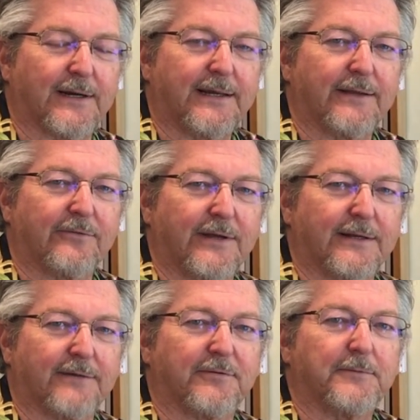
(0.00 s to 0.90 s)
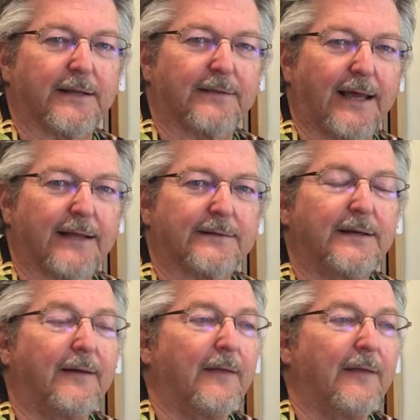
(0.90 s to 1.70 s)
I can't say enough about that,